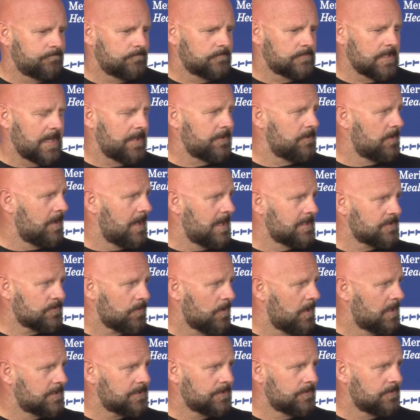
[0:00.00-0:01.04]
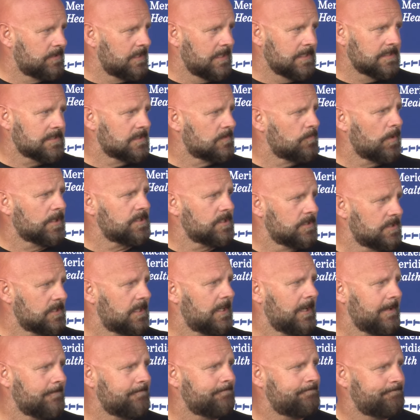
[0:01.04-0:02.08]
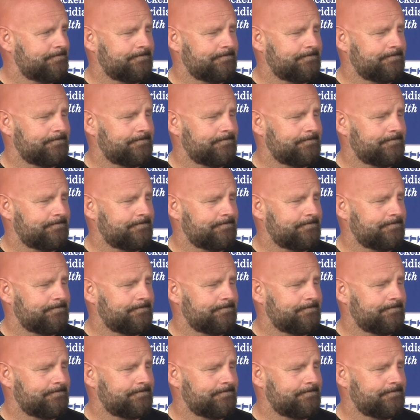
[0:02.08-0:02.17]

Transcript: dotting your I's, crossing your T's as much as you can.